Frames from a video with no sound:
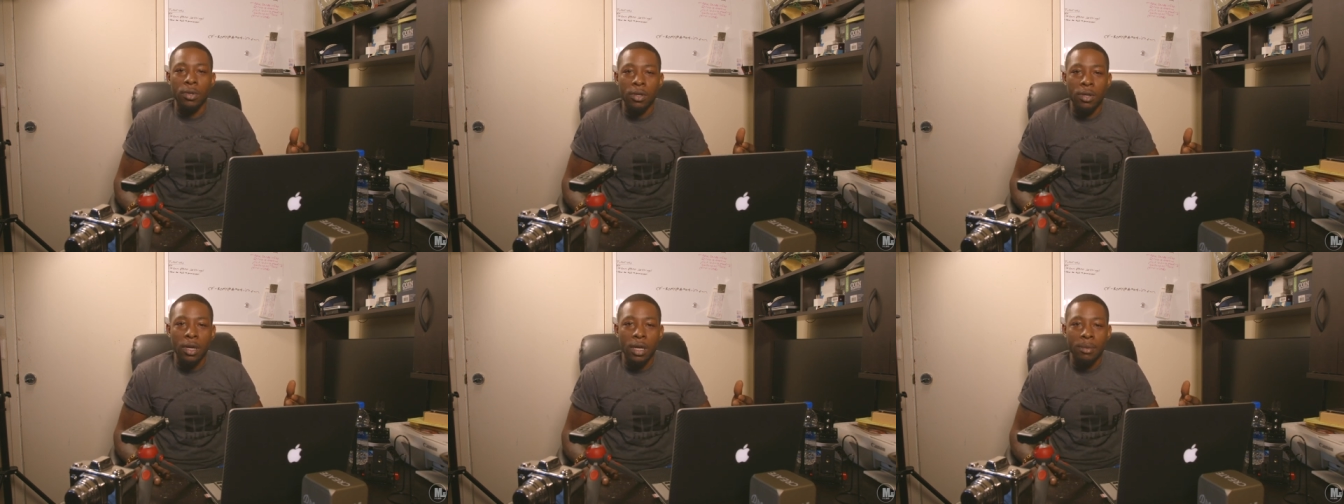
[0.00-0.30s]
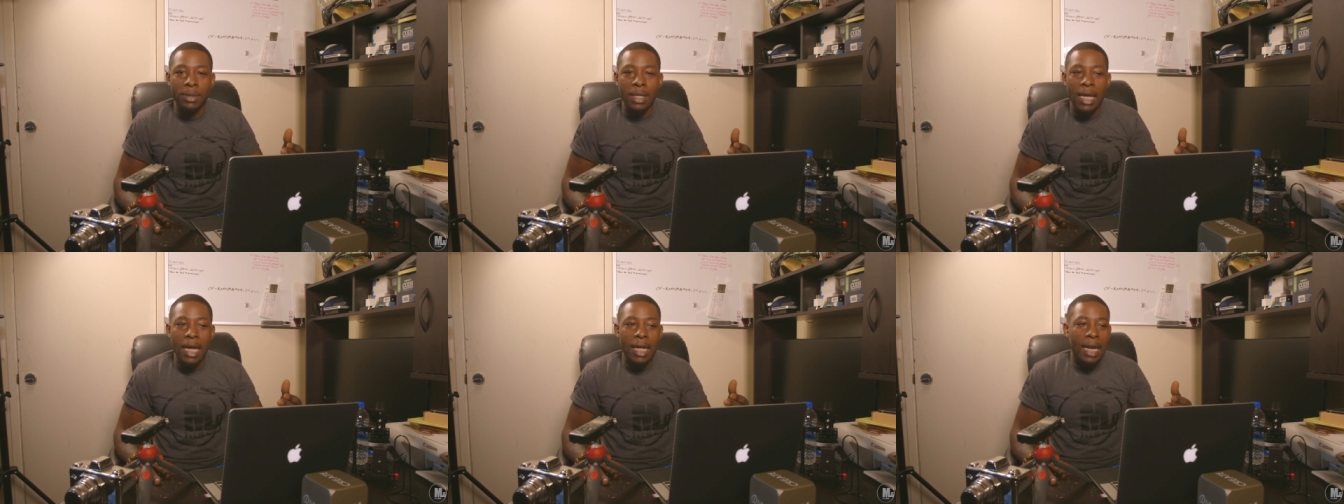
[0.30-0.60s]
You know what I'm
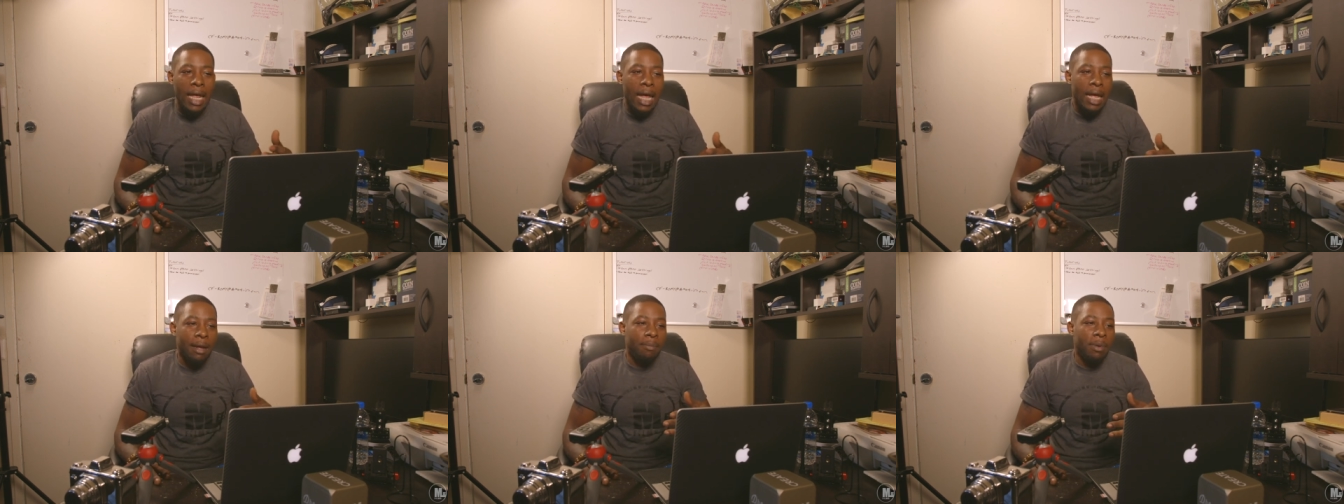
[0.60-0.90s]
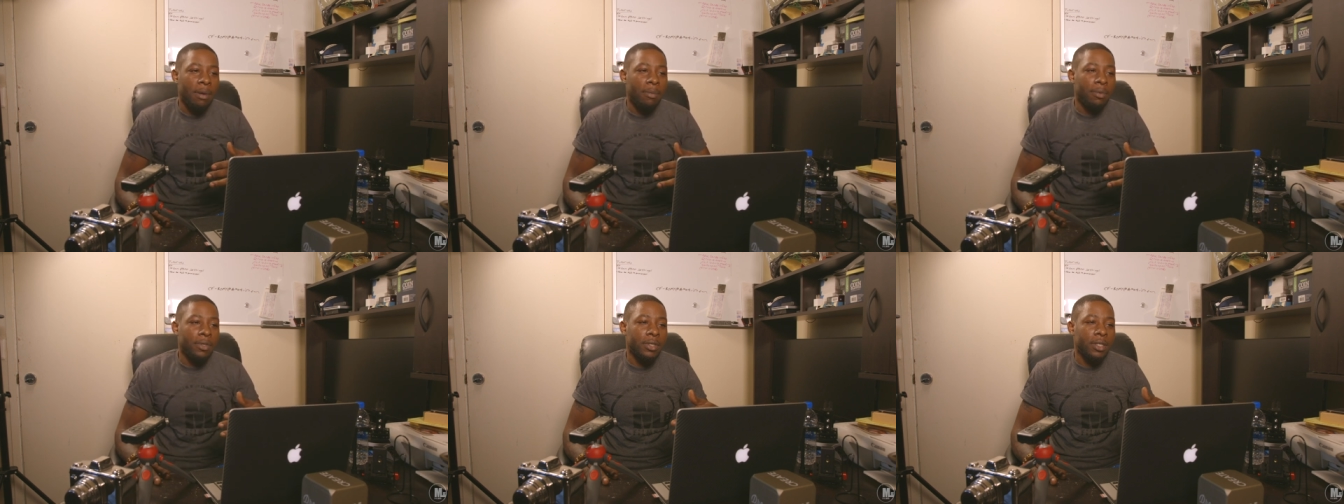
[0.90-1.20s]
saying? Like
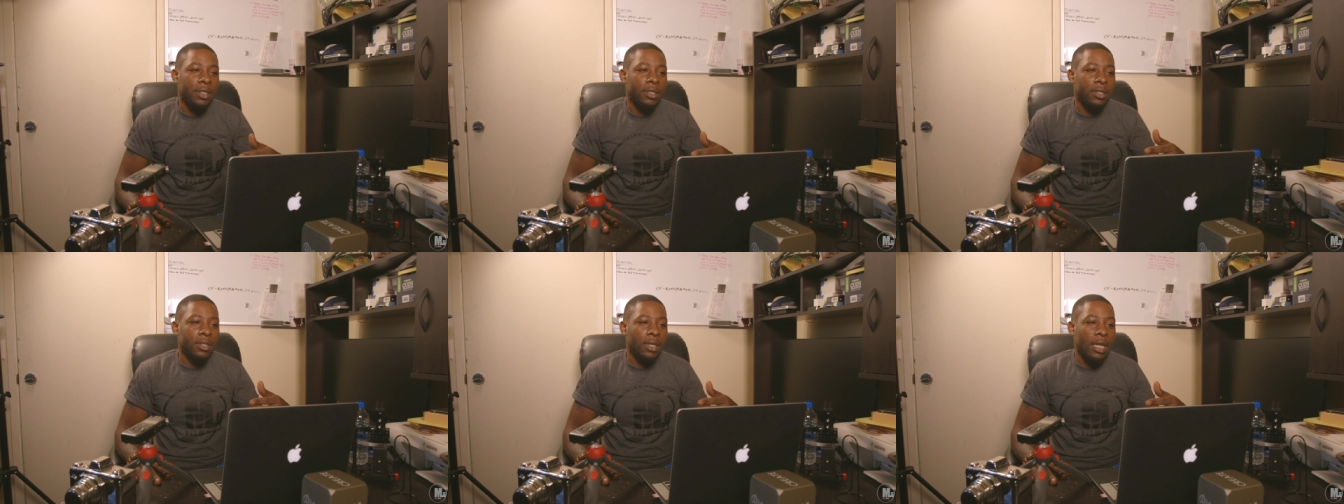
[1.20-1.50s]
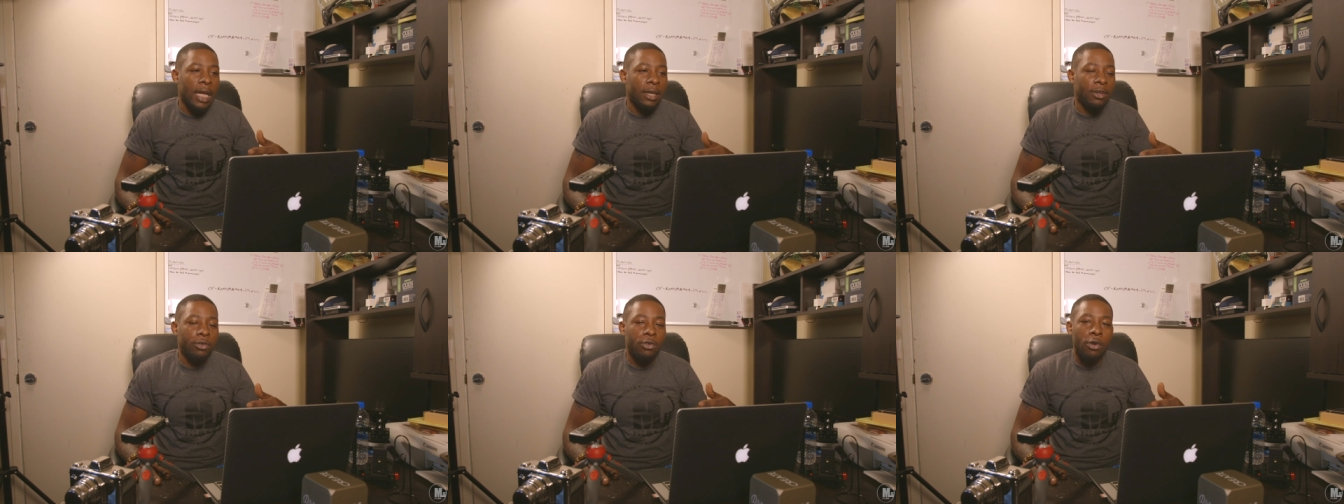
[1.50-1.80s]
people just
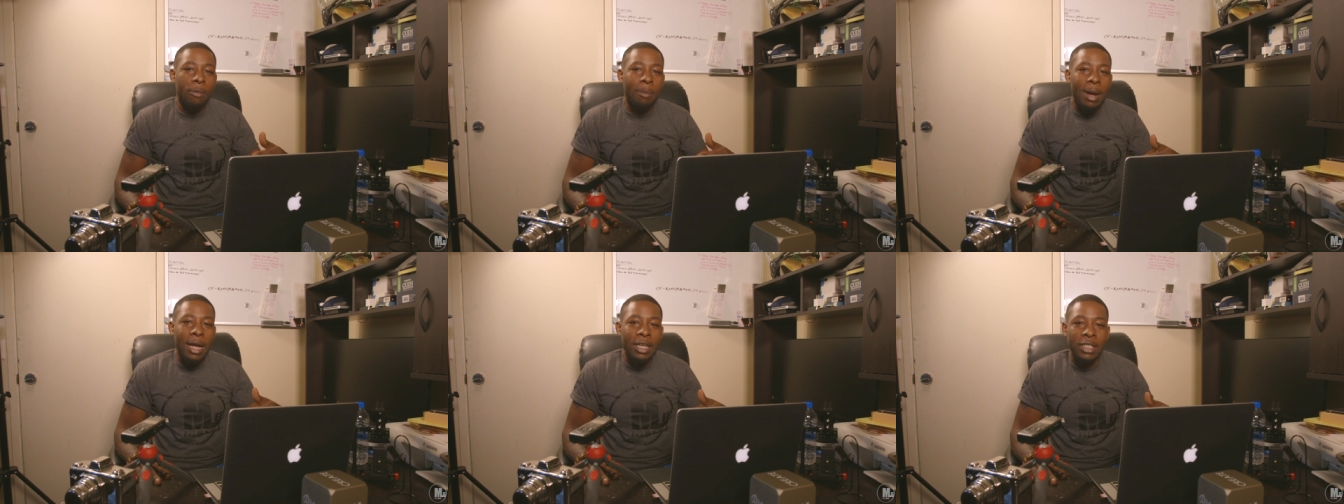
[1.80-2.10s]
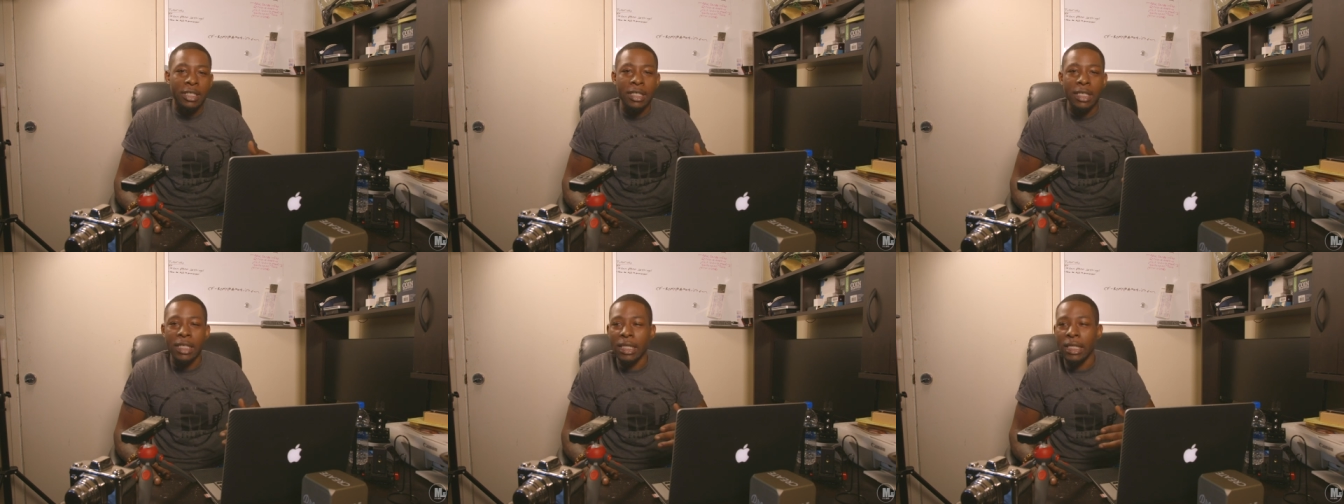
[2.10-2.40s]
ignore my
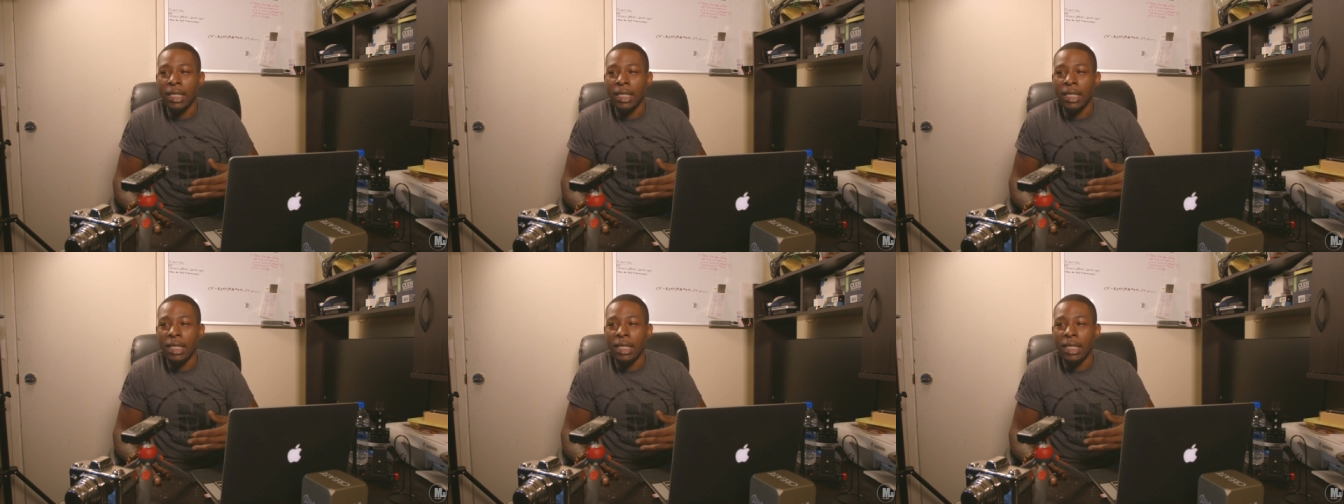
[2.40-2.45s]
shit